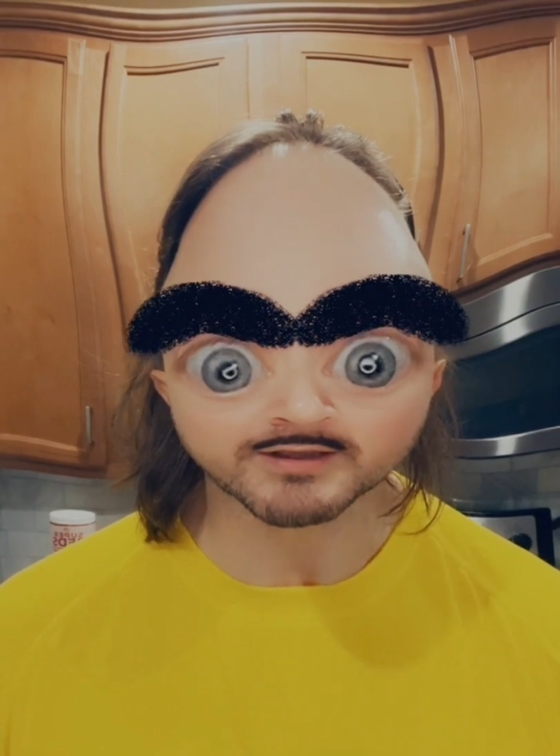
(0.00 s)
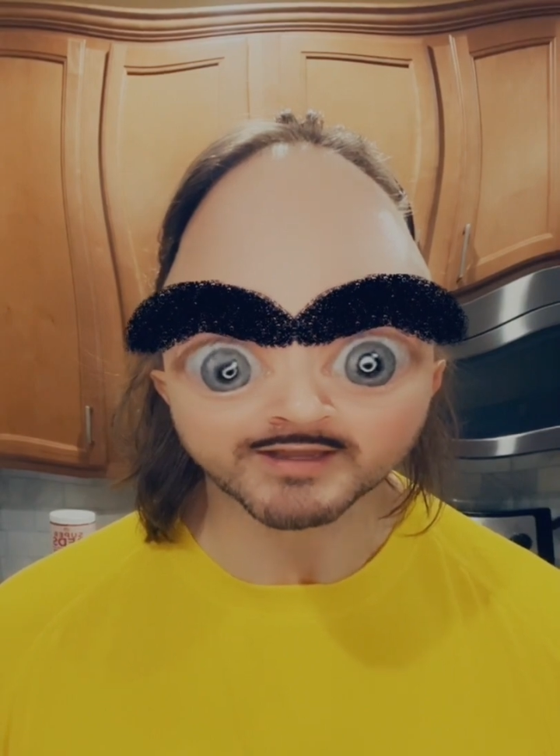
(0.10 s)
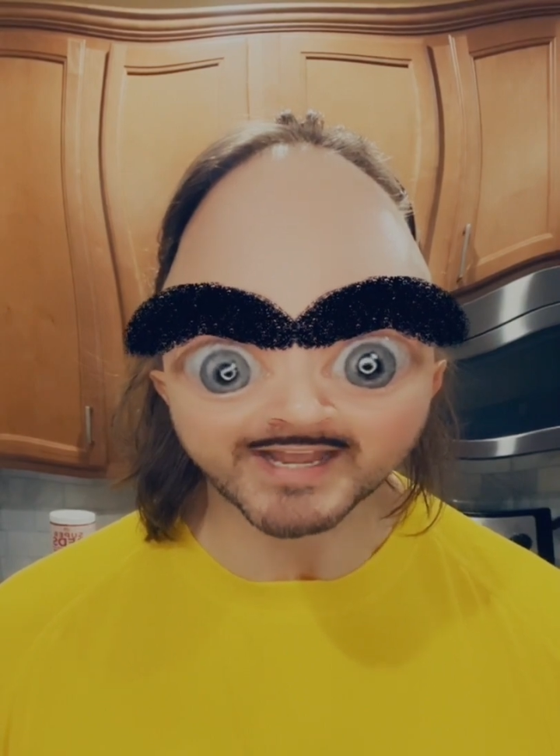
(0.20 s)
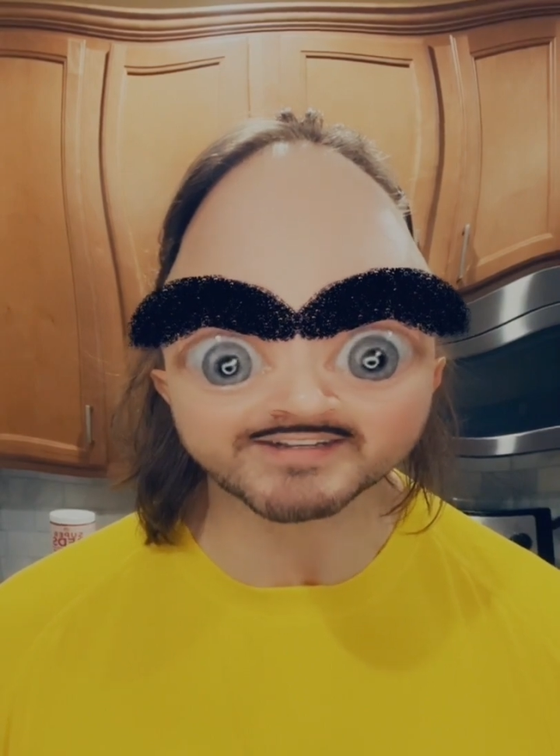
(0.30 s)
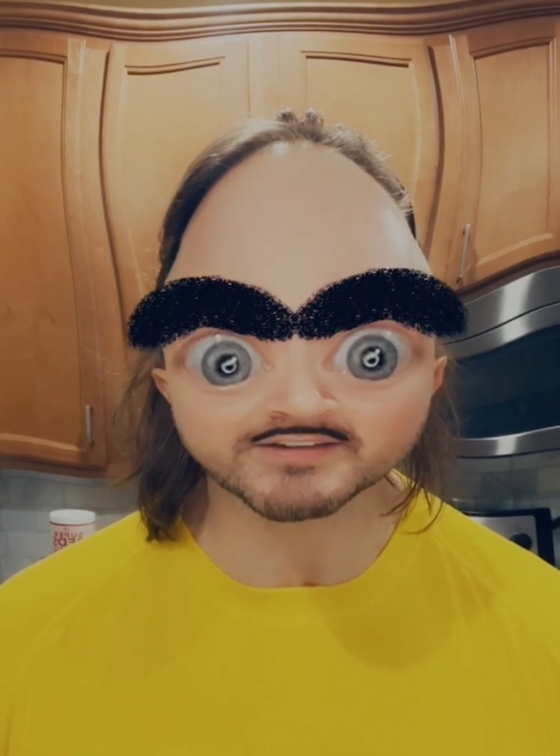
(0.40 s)

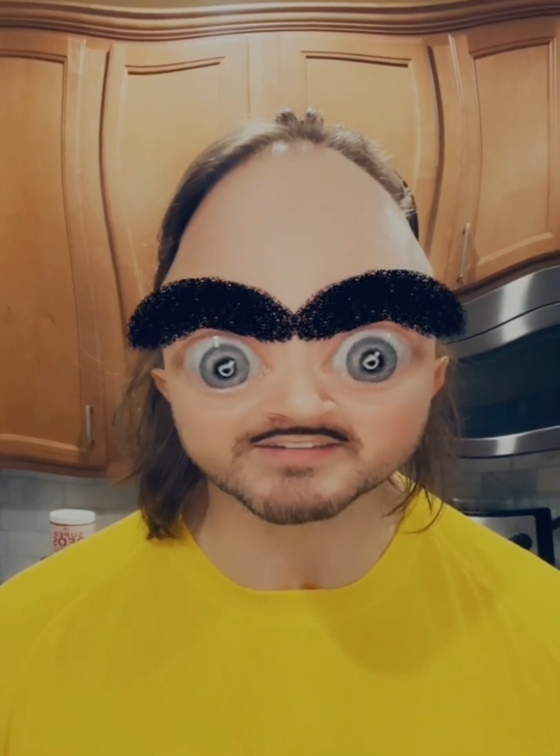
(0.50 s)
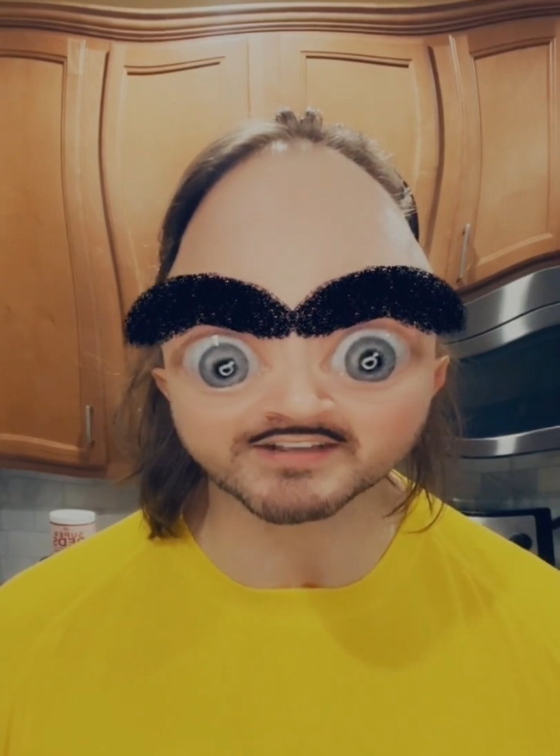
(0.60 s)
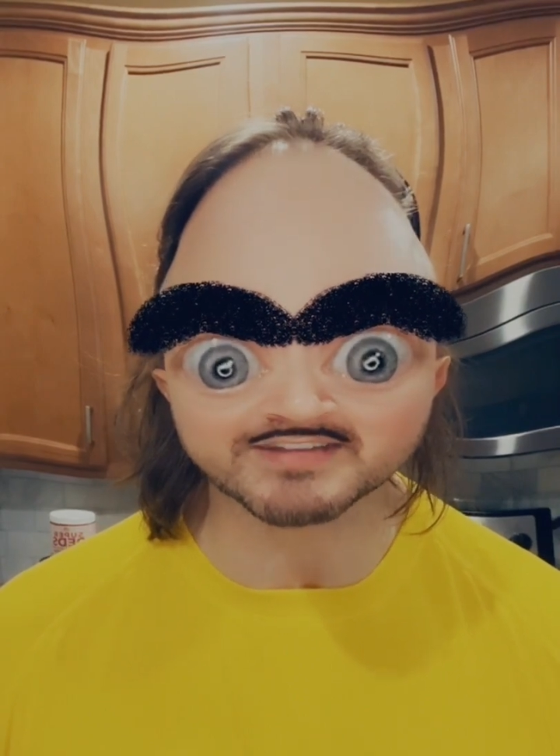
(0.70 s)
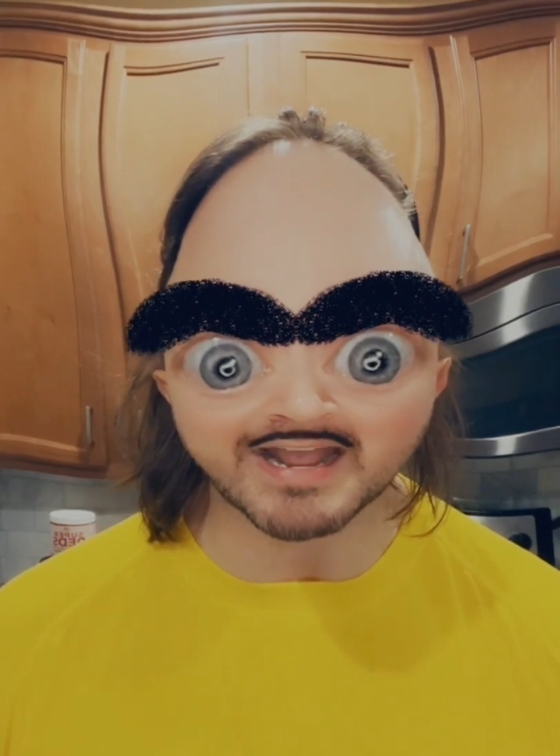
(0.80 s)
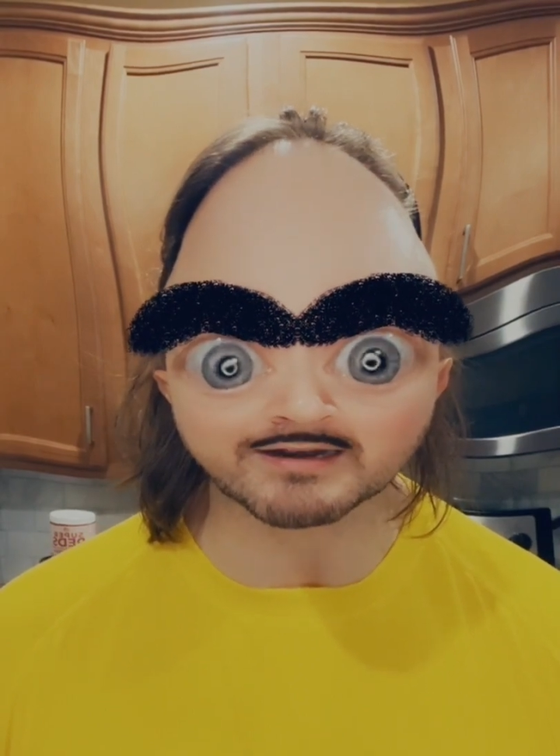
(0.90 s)
It doesn't
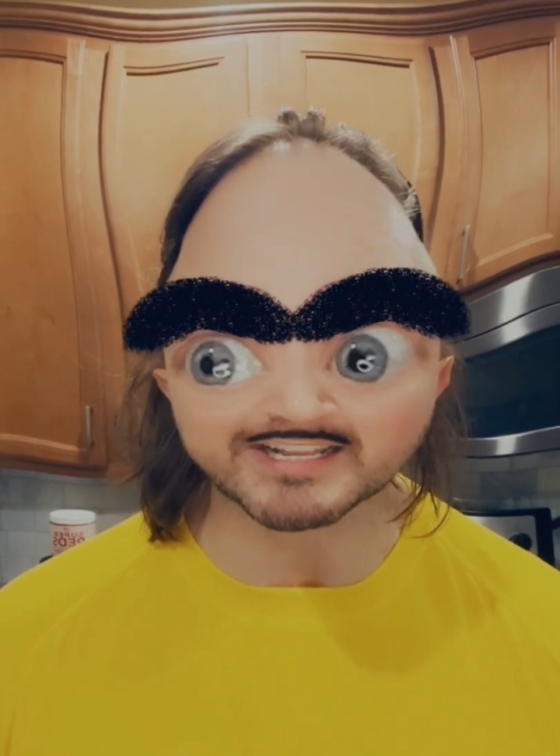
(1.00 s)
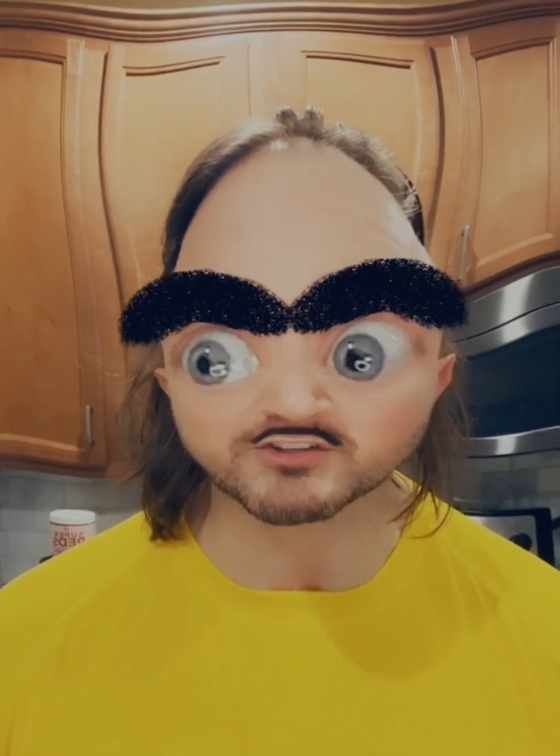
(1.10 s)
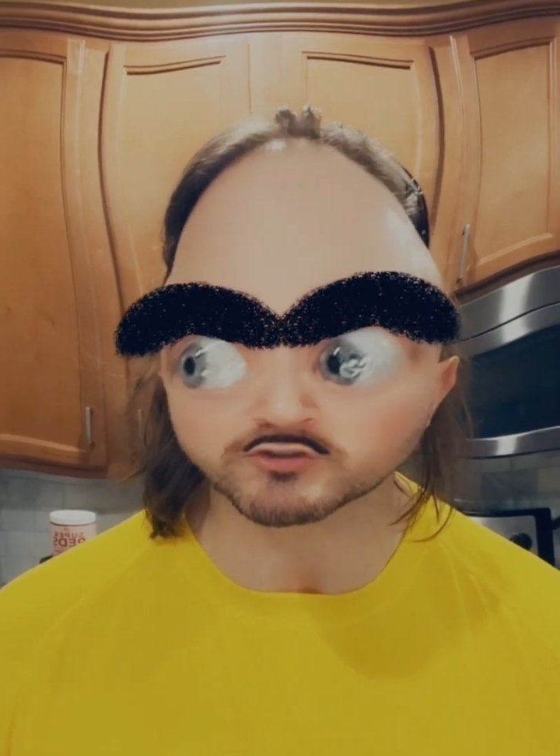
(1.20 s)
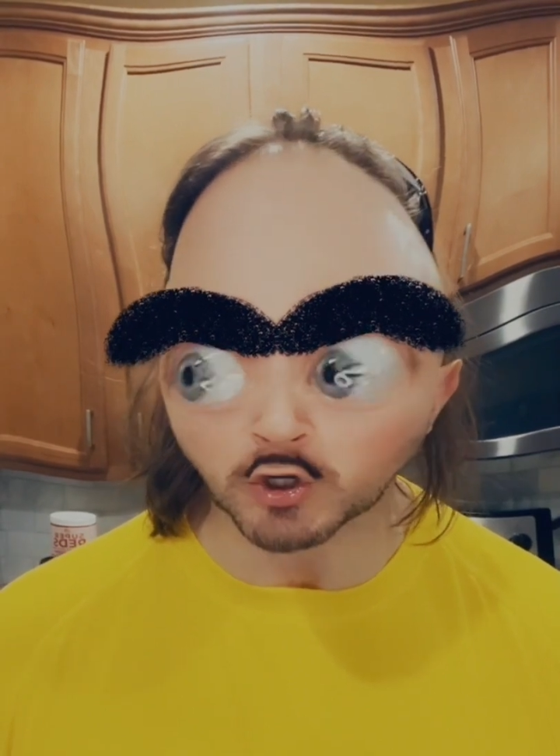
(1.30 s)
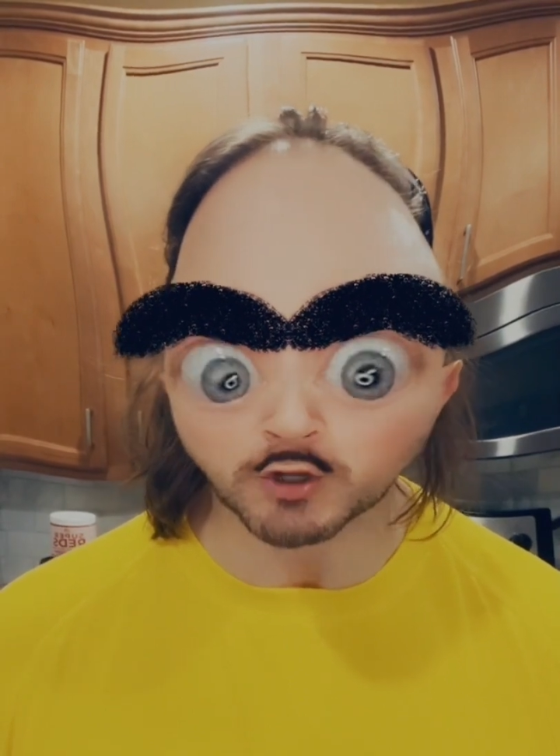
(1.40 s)
exactly
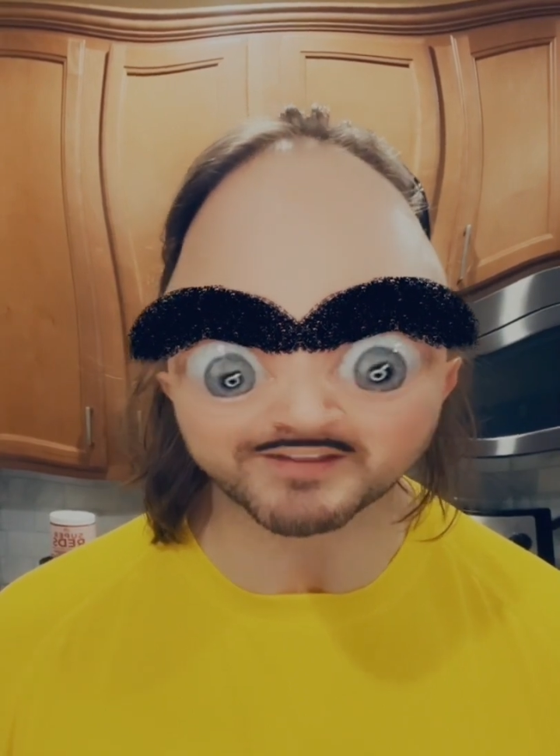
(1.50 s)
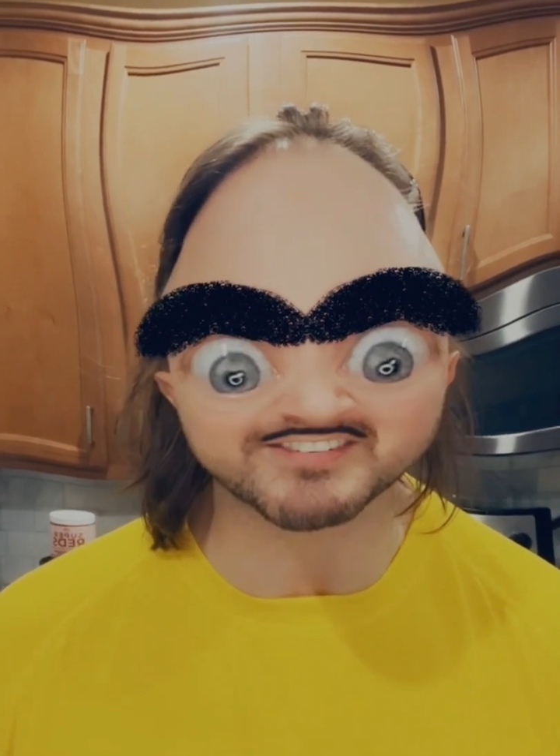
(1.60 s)
stir the